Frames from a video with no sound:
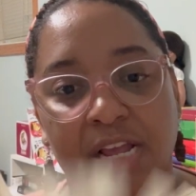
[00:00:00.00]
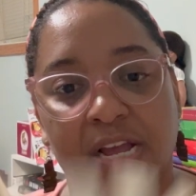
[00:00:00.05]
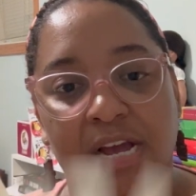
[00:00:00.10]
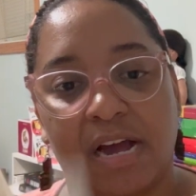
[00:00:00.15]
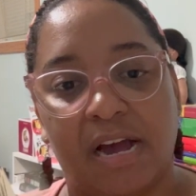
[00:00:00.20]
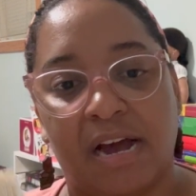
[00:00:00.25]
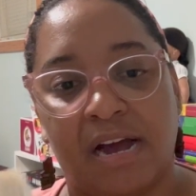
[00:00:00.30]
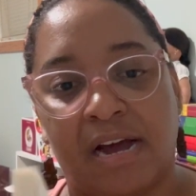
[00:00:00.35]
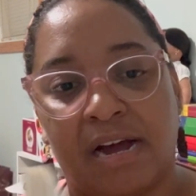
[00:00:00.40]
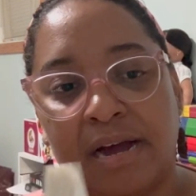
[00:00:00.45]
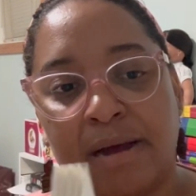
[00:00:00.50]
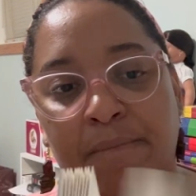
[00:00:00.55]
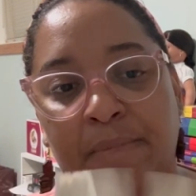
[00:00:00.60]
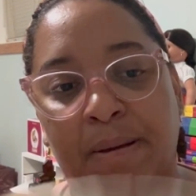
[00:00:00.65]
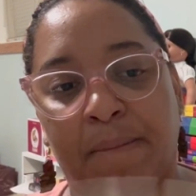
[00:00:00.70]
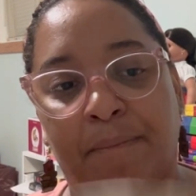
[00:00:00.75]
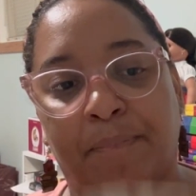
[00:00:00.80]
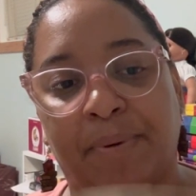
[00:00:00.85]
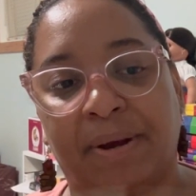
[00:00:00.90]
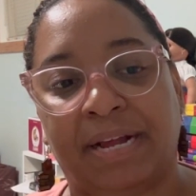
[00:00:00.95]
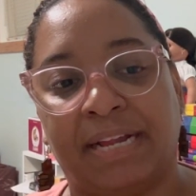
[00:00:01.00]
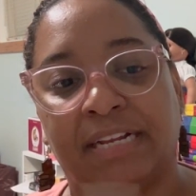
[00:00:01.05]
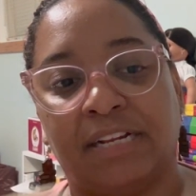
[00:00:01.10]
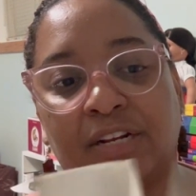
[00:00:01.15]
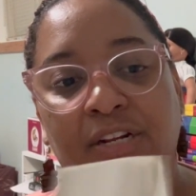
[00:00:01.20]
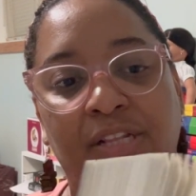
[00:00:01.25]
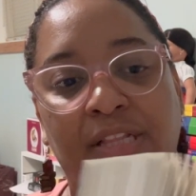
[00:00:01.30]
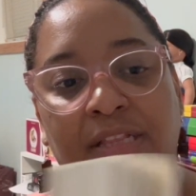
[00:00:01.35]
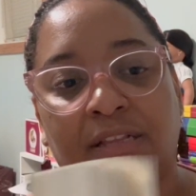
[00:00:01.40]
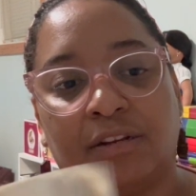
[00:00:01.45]
but
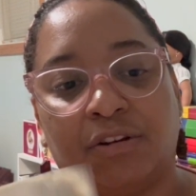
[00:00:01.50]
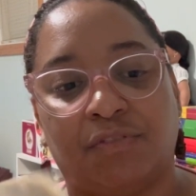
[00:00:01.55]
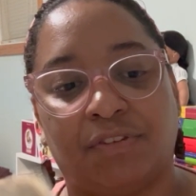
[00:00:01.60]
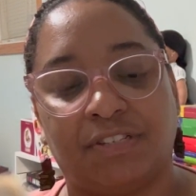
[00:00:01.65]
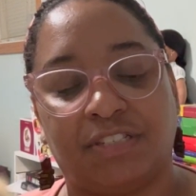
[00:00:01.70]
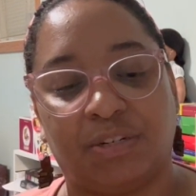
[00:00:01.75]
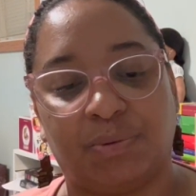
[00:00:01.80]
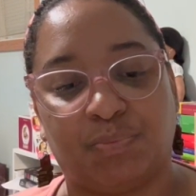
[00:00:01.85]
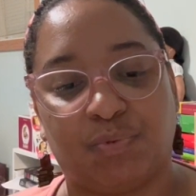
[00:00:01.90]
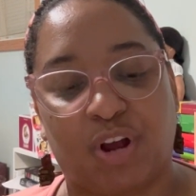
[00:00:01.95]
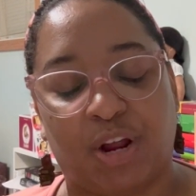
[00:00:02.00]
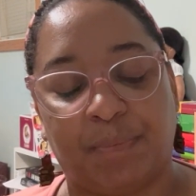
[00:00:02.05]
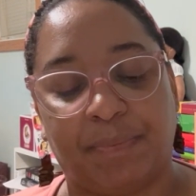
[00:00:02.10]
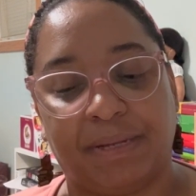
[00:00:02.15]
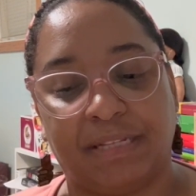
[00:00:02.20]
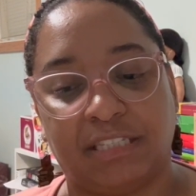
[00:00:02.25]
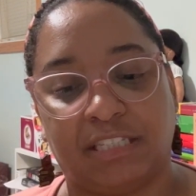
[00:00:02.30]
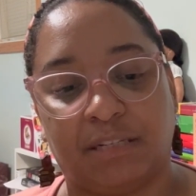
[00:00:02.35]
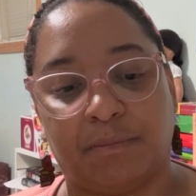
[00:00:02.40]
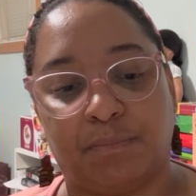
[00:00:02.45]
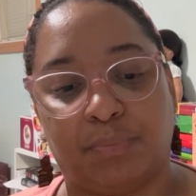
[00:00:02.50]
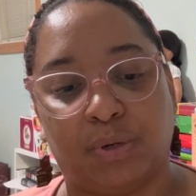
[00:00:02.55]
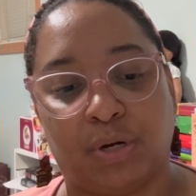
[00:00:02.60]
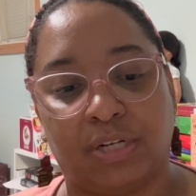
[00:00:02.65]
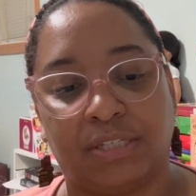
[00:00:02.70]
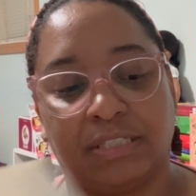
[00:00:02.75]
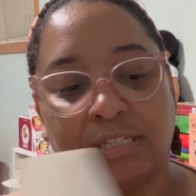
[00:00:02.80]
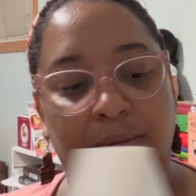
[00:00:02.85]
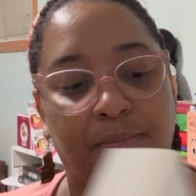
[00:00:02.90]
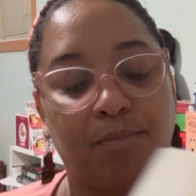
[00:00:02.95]
Carissa Broadbent's
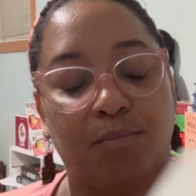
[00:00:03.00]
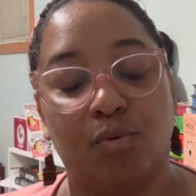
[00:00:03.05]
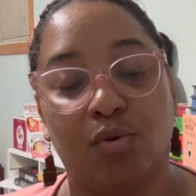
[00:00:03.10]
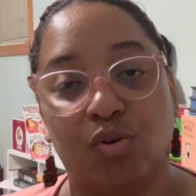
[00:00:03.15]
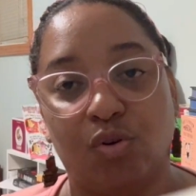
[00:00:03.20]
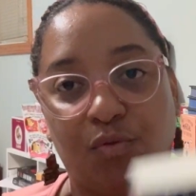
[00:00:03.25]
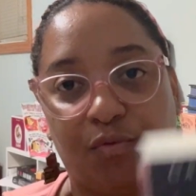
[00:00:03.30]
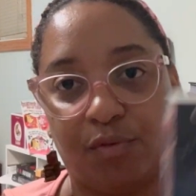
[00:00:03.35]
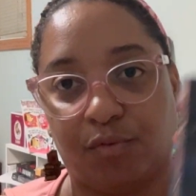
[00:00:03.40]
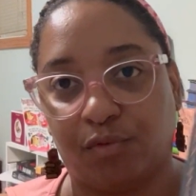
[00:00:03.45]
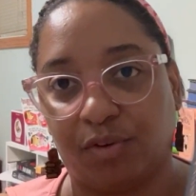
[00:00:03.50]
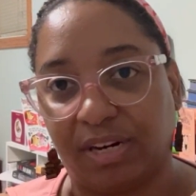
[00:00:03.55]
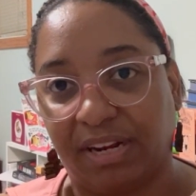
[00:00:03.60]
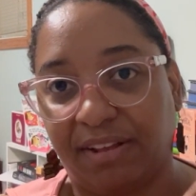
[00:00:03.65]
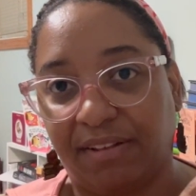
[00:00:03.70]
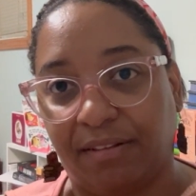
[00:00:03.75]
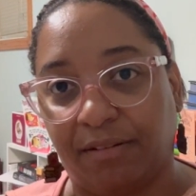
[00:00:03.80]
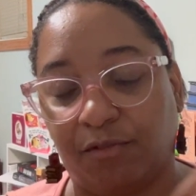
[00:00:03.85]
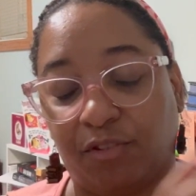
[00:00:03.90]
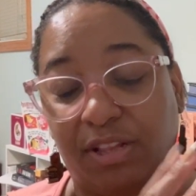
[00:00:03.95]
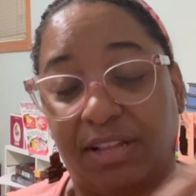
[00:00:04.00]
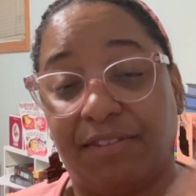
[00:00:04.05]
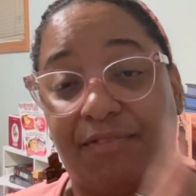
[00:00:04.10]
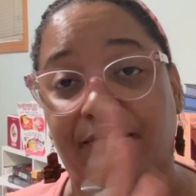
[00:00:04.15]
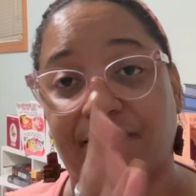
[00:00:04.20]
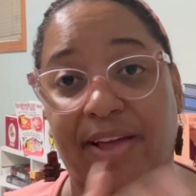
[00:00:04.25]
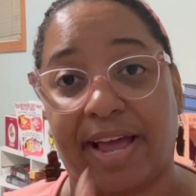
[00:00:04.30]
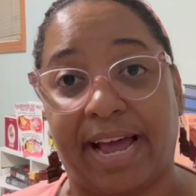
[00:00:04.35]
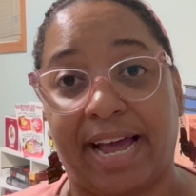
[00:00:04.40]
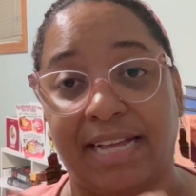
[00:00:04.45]
books move really, really
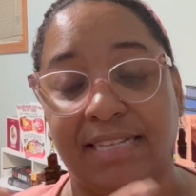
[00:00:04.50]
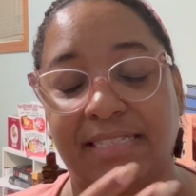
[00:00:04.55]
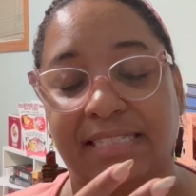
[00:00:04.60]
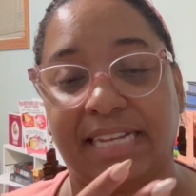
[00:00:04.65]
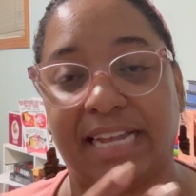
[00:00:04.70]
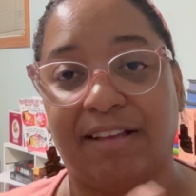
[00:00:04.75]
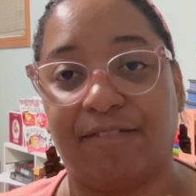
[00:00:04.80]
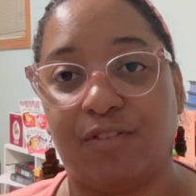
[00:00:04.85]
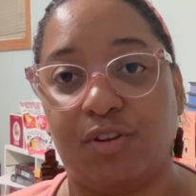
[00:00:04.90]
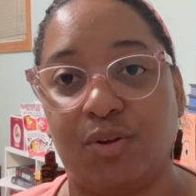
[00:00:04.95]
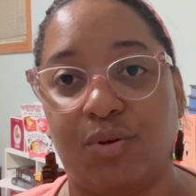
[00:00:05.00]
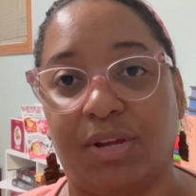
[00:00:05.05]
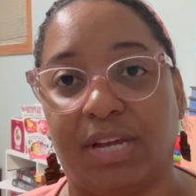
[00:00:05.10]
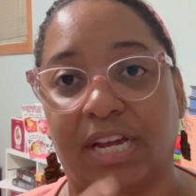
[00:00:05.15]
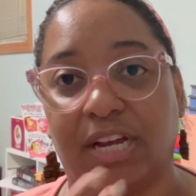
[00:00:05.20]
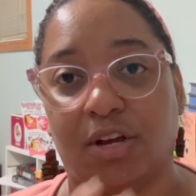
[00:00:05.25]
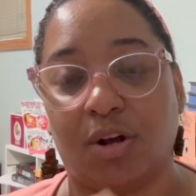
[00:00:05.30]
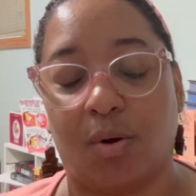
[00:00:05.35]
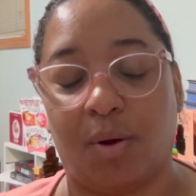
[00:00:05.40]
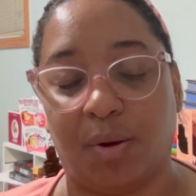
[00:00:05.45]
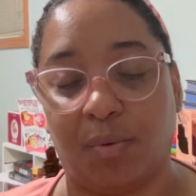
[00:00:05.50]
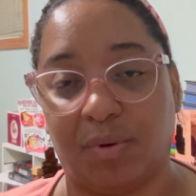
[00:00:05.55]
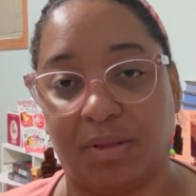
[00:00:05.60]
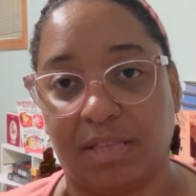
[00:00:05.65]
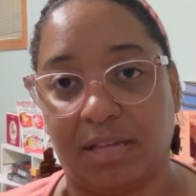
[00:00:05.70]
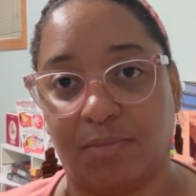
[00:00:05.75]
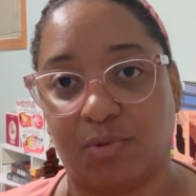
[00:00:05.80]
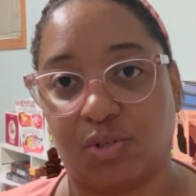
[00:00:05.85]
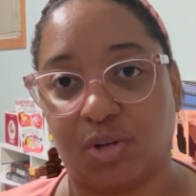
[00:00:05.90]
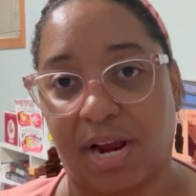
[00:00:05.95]
fast if you get going with
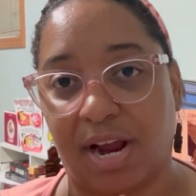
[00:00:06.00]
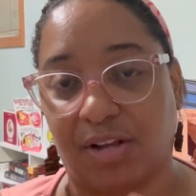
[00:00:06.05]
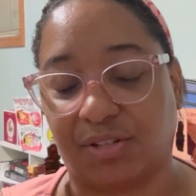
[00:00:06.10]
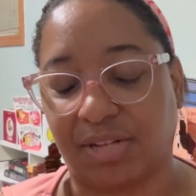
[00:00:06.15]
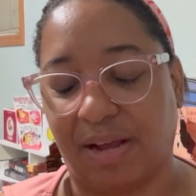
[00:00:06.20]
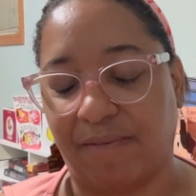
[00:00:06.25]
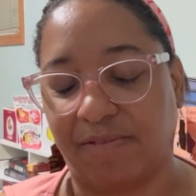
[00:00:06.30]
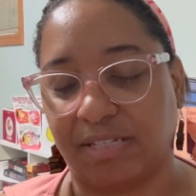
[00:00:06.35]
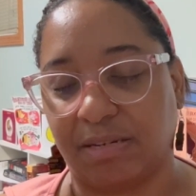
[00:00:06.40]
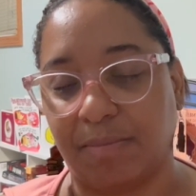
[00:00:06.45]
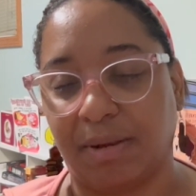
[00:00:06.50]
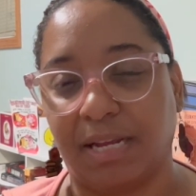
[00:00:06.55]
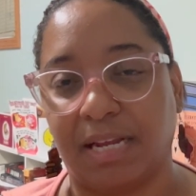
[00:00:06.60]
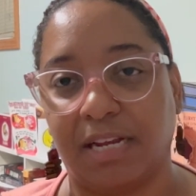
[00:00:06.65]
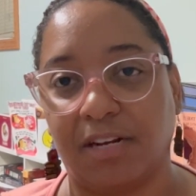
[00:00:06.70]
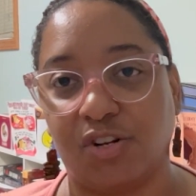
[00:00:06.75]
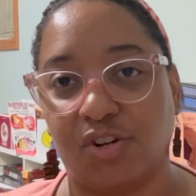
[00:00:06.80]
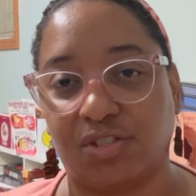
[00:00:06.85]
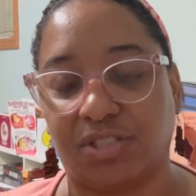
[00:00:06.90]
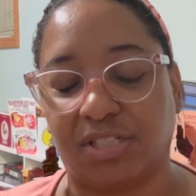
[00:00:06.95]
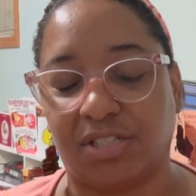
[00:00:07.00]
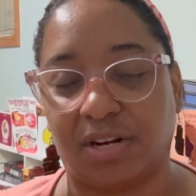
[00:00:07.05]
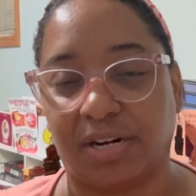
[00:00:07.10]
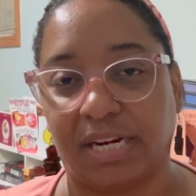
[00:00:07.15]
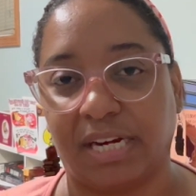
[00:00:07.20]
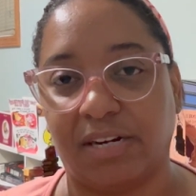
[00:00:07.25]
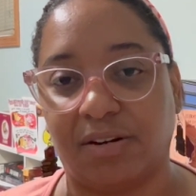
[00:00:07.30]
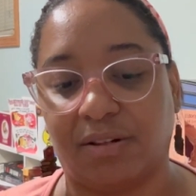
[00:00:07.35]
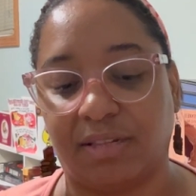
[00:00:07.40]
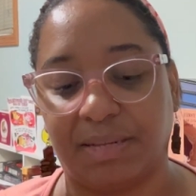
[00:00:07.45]
them. So I also have this on my Kindle, it's on
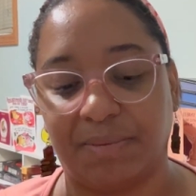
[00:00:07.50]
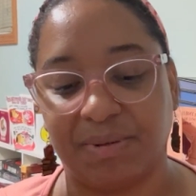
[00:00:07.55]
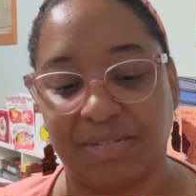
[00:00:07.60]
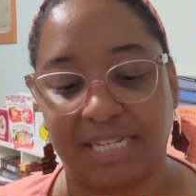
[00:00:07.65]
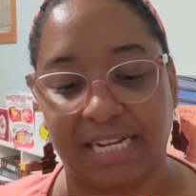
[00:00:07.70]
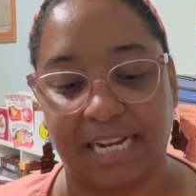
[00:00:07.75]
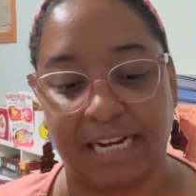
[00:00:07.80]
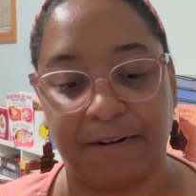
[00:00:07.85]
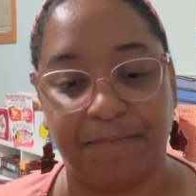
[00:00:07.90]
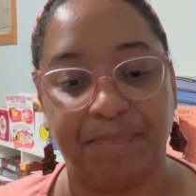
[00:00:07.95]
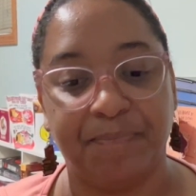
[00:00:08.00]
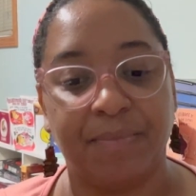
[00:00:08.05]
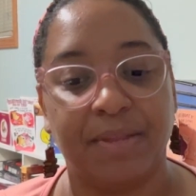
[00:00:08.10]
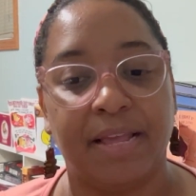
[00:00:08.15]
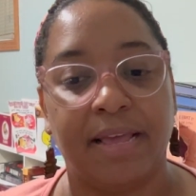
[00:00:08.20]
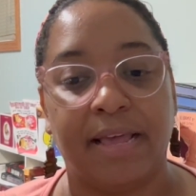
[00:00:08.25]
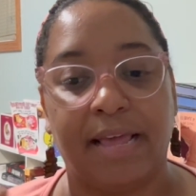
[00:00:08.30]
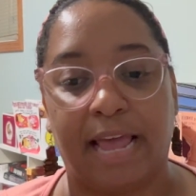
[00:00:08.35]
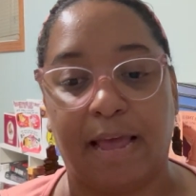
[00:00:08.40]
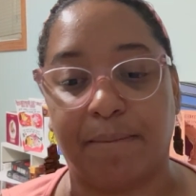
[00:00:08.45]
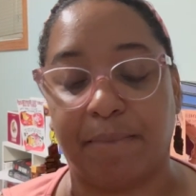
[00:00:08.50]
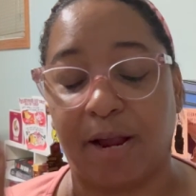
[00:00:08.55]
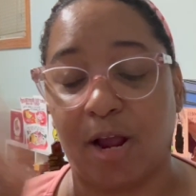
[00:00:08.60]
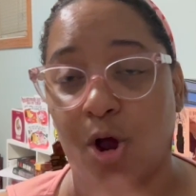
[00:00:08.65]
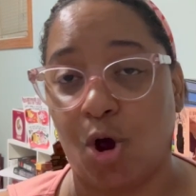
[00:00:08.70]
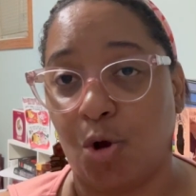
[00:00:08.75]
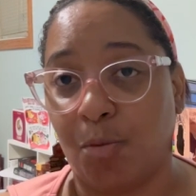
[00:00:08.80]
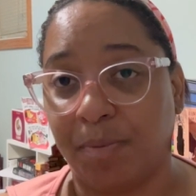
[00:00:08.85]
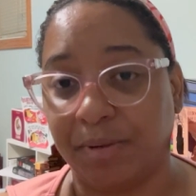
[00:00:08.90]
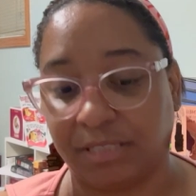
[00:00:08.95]
Kindle Unlimited, and my
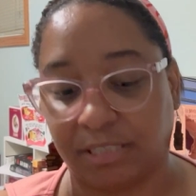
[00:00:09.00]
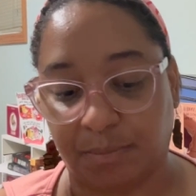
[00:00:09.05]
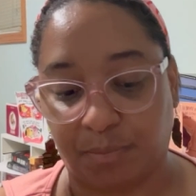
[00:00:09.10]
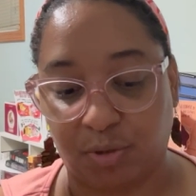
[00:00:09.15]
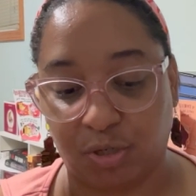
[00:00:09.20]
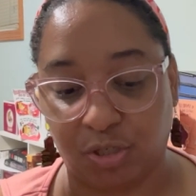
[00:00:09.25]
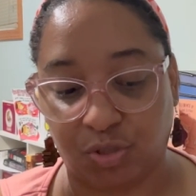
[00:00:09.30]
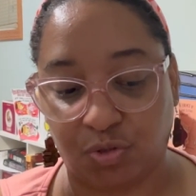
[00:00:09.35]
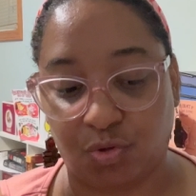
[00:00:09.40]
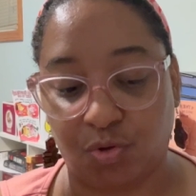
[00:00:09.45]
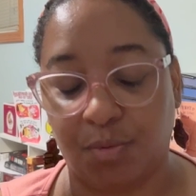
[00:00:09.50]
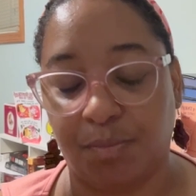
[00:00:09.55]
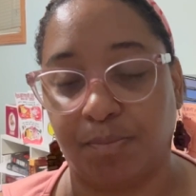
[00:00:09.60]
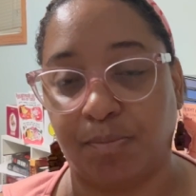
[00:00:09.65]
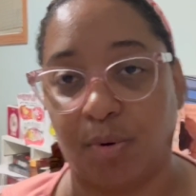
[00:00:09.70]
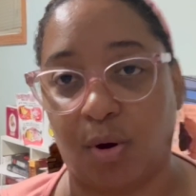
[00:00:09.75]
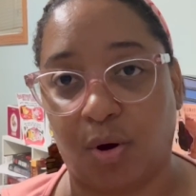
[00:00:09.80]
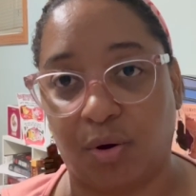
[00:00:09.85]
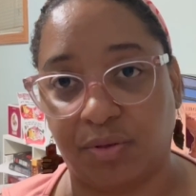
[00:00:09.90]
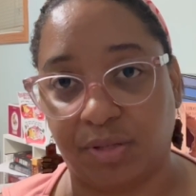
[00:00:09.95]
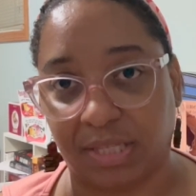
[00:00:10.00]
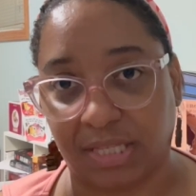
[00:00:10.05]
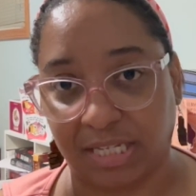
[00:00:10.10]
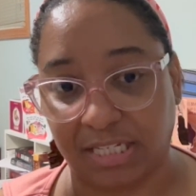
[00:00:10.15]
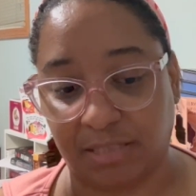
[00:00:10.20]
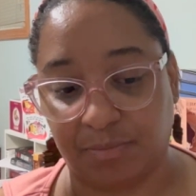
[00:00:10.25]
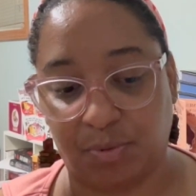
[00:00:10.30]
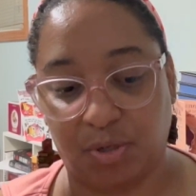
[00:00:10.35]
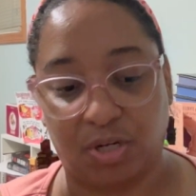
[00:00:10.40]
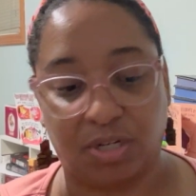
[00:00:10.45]
hope is to push through both of
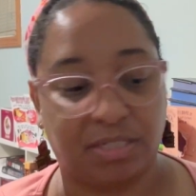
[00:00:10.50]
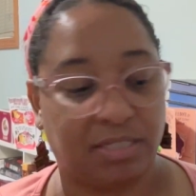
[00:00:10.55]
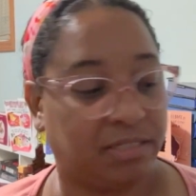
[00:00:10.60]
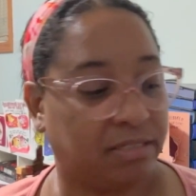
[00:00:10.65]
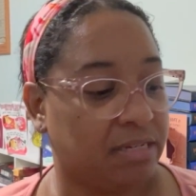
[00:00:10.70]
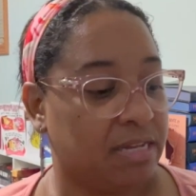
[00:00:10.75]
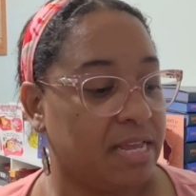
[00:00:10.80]
these books.